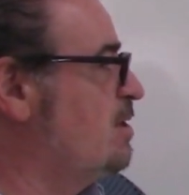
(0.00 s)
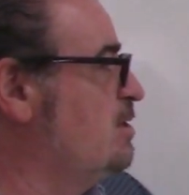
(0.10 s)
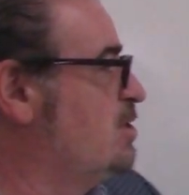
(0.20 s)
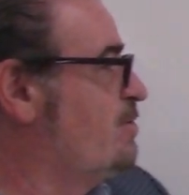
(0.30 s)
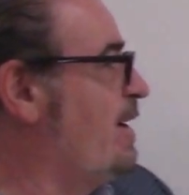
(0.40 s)
are
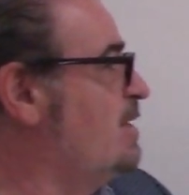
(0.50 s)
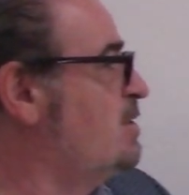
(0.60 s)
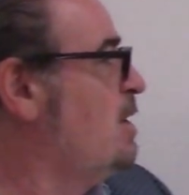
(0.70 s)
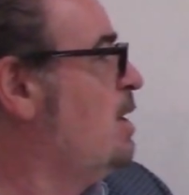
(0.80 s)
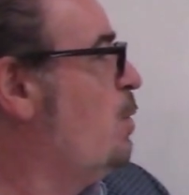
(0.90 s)
your
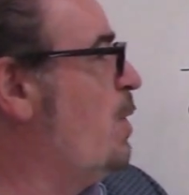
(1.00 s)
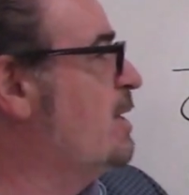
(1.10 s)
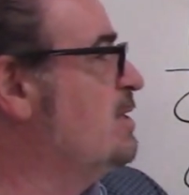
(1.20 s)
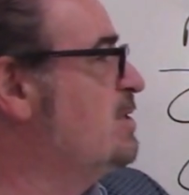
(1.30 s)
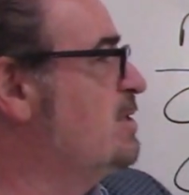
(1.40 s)
strengths,
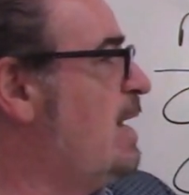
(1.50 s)
weaknesses,